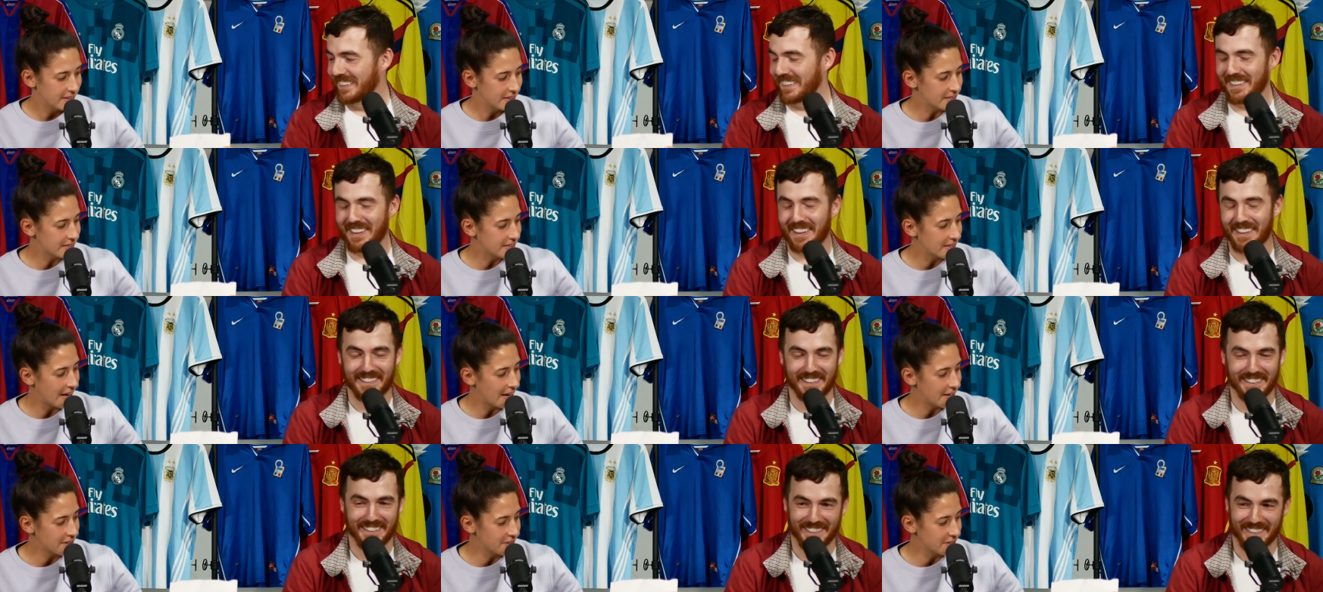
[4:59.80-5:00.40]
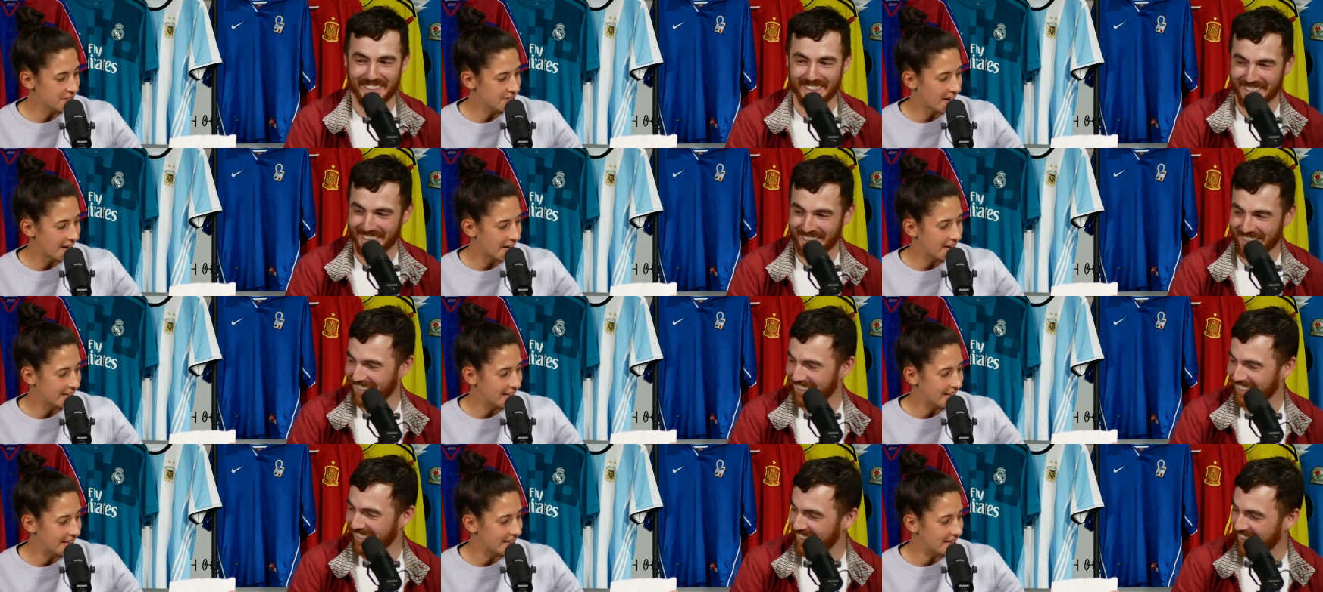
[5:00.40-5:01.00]
Speaker 1: this headless
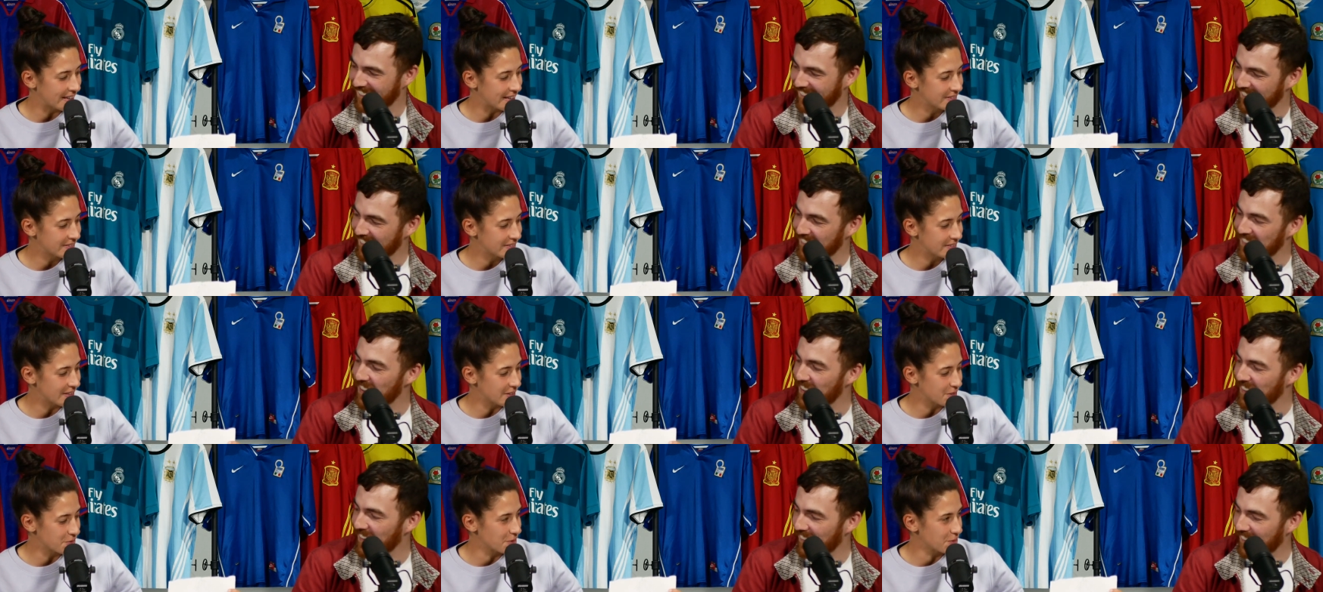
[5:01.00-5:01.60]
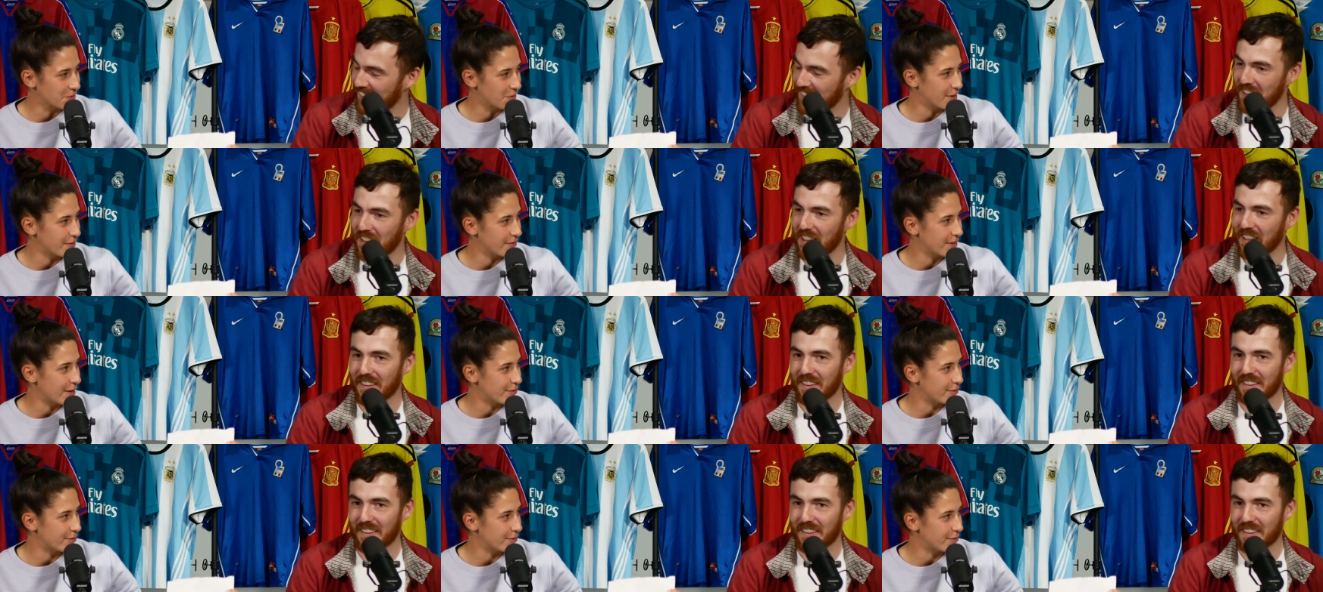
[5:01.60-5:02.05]
guy here, this was one of